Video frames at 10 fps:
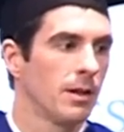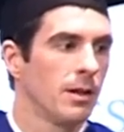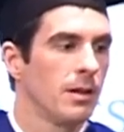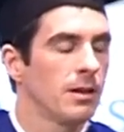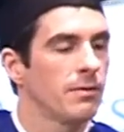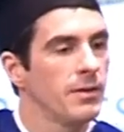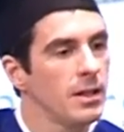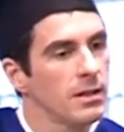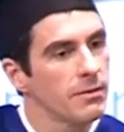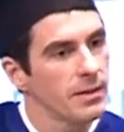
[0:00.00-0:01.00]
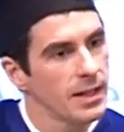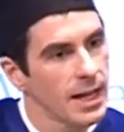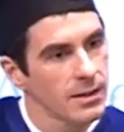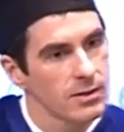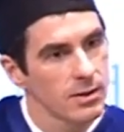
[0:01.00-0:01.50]
The field of
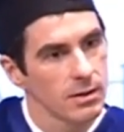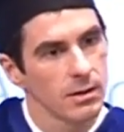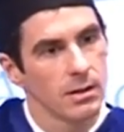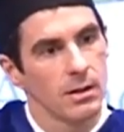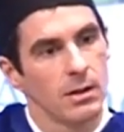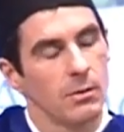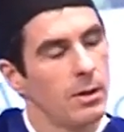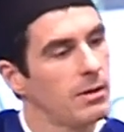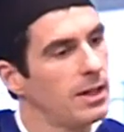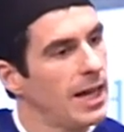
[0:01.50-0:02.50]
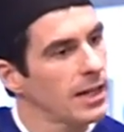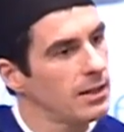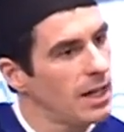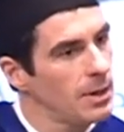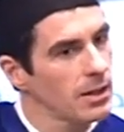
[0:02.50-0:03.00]
finance, whether an
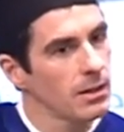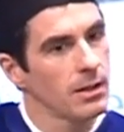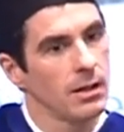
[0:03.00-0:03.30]
academic